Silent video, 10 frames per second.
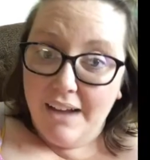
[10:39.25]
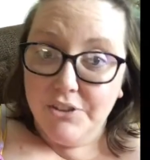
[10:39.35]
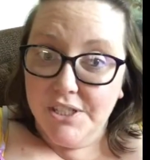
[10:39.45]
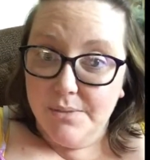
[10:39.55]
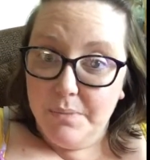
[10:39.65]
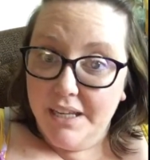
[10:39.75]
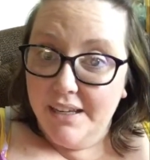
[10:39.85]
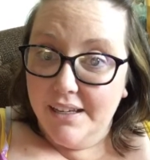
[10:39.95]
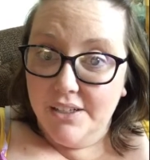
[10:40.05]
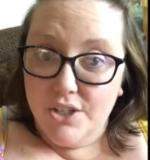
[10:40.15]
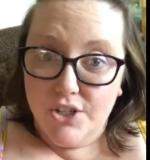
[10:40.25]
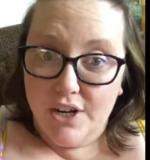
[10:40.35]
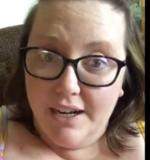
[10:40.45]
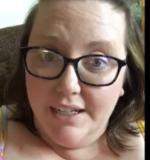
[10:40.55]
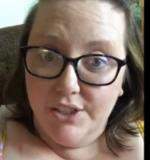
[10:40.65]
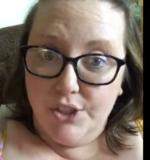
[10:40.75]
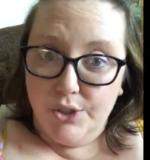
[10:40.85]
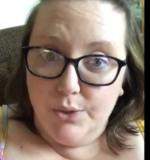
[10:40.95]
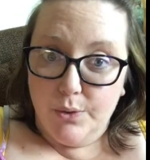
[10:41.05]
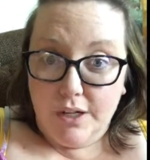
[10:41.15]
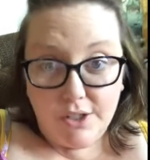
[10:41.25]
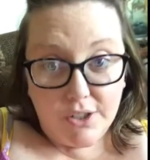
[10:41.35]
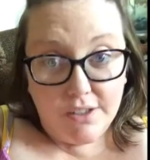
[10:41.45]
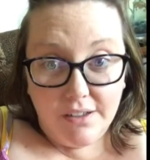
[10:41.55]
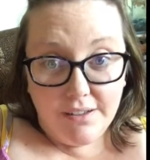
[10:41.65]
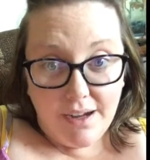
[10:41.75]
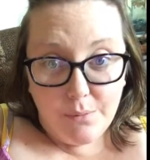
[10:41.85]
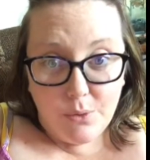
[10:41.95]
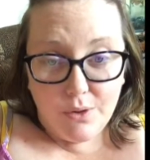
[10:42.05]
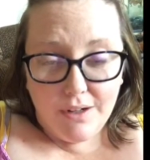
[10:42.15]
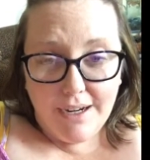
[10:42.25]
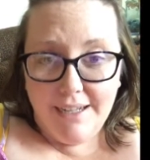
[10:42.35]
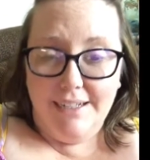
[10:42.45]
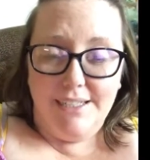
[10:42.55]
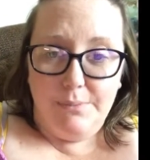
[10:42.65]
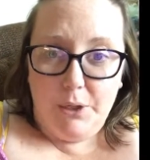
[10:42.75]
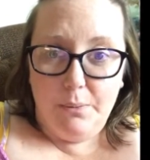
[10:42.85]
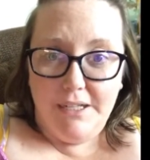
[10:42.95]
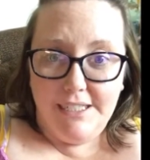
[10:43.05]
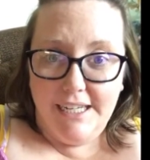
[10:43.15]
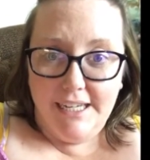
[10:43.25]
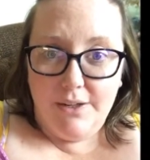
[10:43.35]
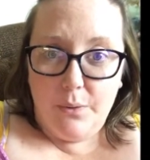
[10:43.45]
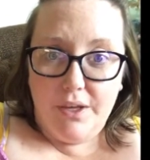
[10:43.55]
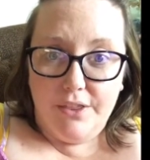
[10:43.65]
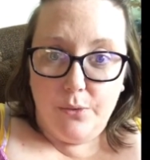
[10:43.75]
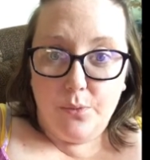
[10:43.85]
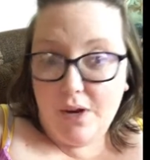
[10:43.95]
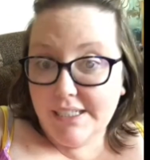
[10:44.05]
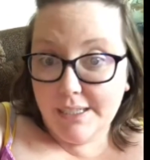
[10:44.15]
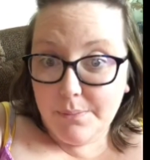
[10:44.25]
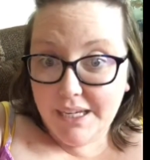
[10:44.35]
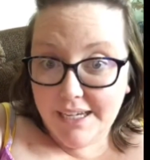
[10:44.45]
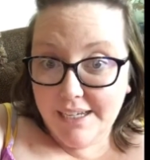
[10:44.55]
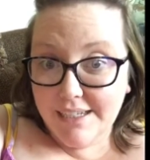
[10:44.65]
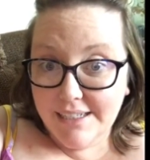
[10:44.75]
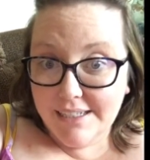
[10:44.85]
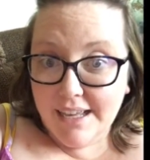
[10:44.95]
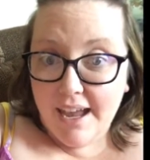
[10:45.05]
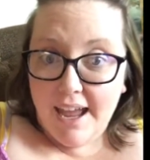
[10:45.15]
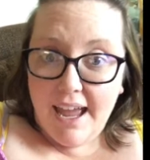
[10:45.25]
I've just been trying to cook a lot more and experimenting with recipes.